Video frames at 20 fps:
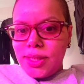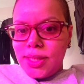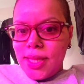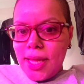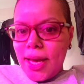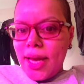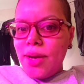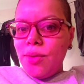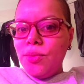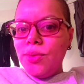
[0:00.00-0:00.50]

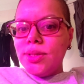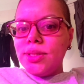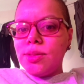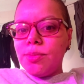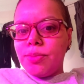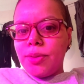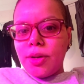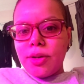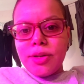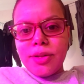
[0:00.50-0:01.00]
that was
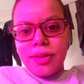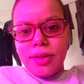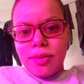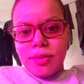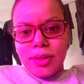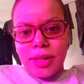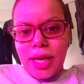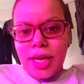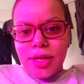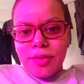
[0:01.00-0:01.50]
a part of
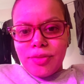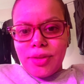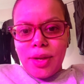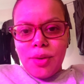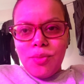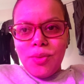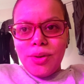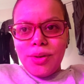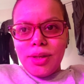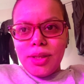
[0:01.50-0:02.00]
their life.
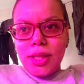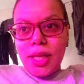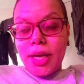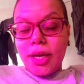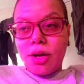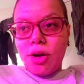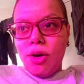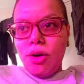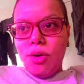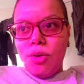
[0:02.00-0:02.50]
They weren't
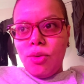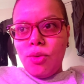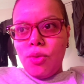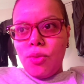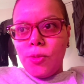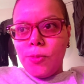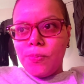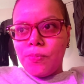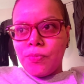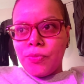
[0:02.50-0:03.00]
like,
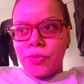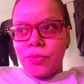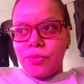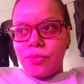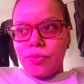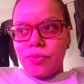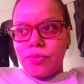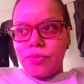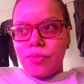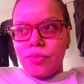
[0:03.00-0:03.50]
oh,
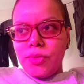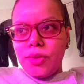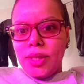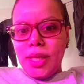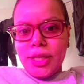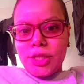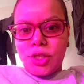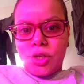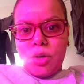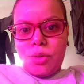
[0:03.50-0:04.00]

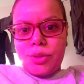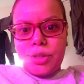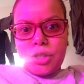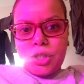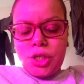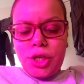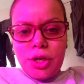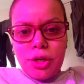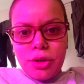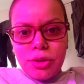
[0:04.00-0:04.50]
let's go to
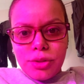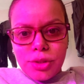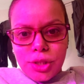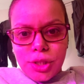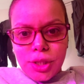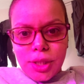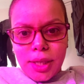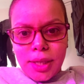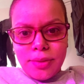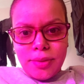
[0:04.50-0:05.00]

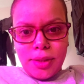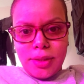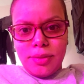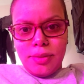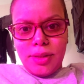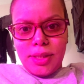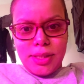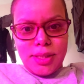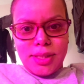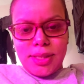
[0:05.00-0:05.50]
church and
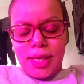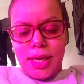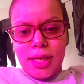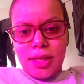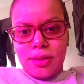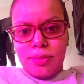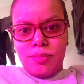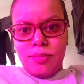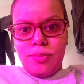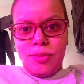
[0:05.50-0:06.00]
then let's
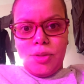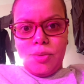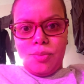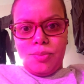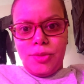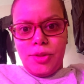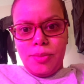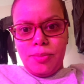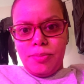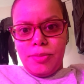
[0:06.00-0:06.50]
take the
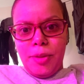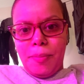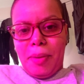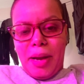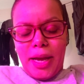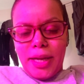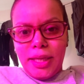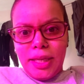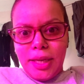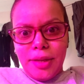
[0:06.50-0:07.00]

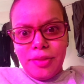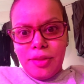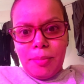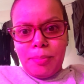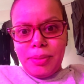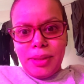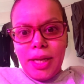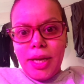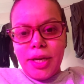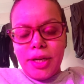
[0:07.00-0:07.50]
body and the
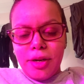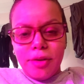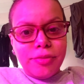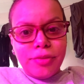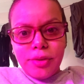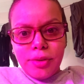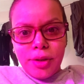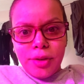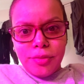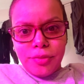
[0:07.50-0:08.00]
blood
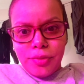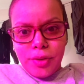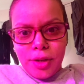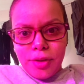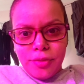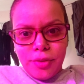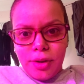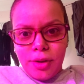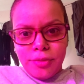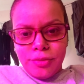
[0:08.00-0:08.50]

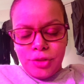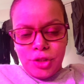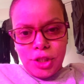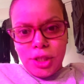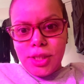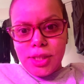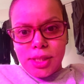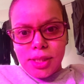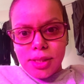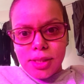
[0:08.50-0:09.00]
of
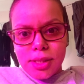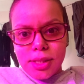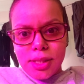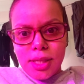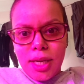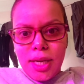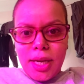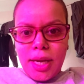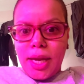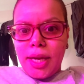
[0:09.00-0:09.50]

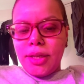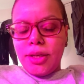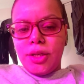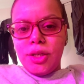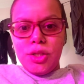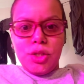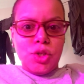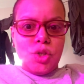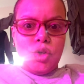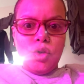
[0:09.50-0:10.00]
Jesus and
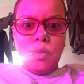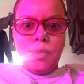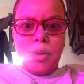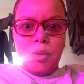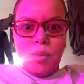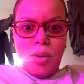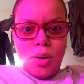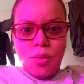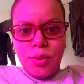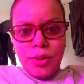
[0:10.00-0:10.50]
consume
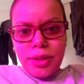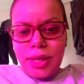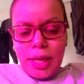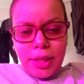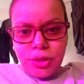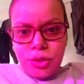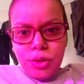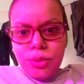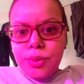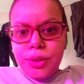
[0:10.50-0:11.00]
it while we're
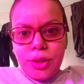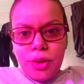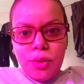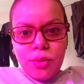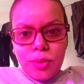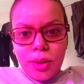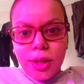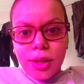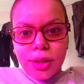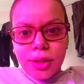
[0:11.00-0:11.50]
not doing no
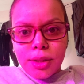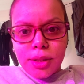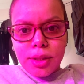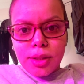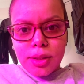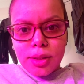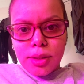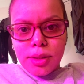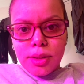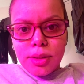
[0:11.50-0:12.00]
work.
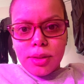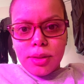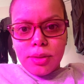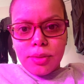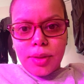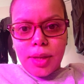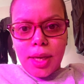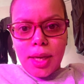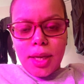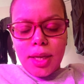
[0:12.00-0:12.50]

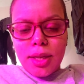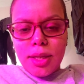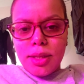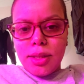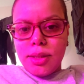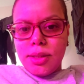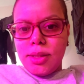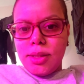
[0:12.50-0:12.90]
Okay?